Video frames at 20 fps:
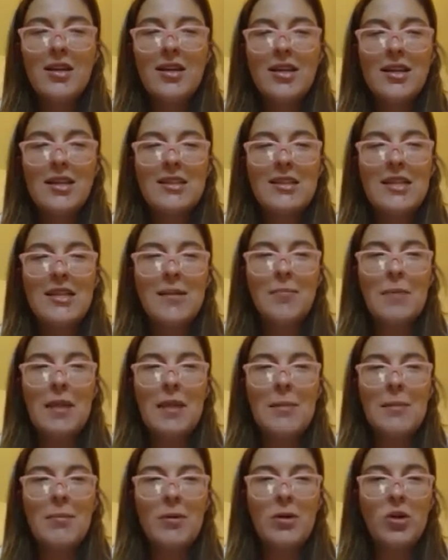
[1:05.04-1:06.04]
it's like
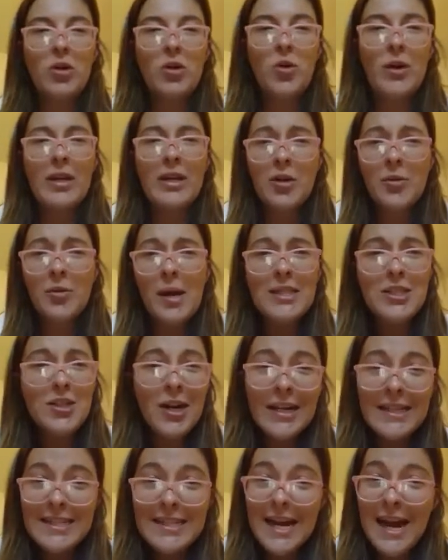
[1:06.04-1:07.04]
people are going into
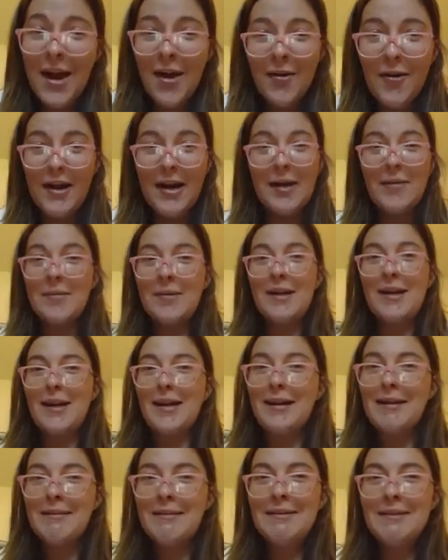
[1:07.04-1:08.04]
restaurants now and I'm
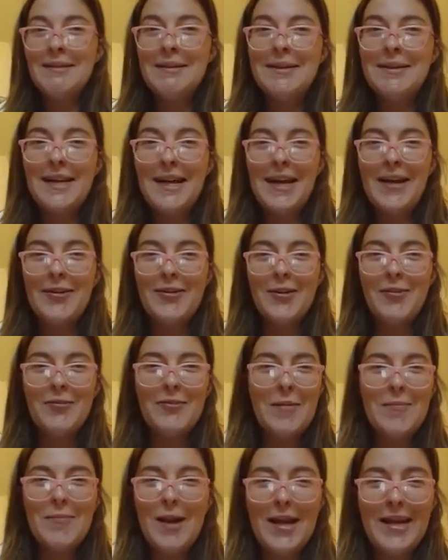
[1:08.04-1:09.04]
like, I don't know if
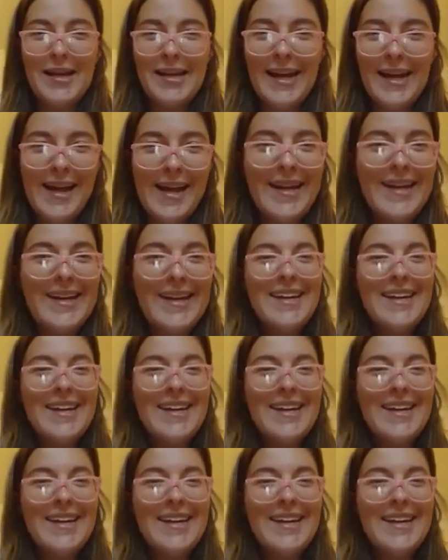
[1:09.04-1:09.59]
I'm ready yet.